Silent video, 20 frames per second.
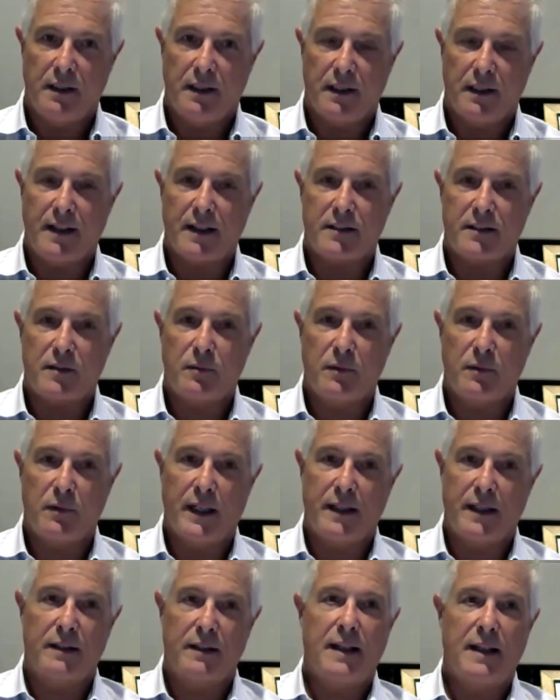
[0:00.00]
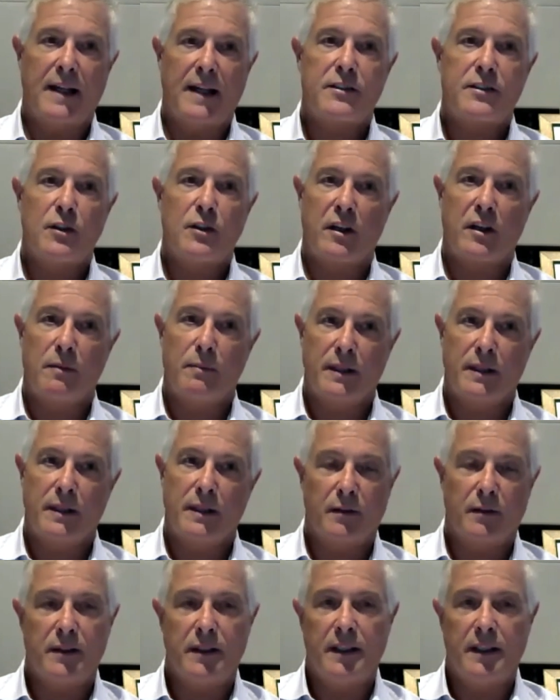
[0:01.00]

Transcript: And guess what? That's the argument that